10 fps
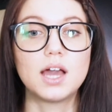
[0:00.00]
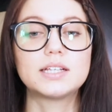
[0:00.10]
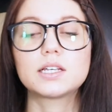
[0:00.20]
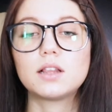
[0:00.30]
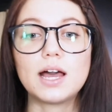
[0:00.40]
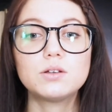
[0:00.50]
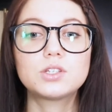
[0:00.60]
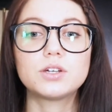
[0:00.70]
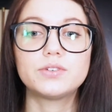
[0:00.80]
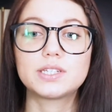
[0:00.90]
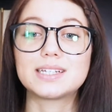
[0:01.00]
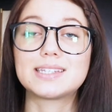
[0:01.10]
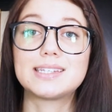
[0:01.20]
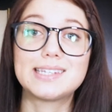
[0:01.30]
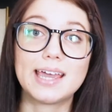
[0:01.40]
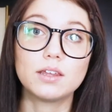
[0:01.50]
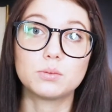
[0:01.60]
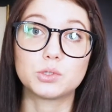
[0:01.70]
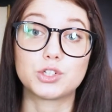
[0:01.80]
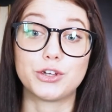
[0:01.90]
It's a cloud service that's
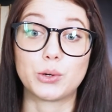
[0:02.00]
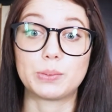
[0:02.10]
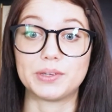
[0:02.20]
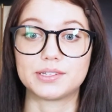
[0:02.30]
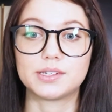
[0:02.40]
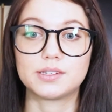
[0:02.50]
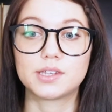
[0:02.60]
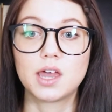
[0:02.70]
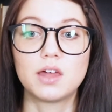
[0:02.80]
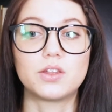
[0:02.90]
scalable to your business.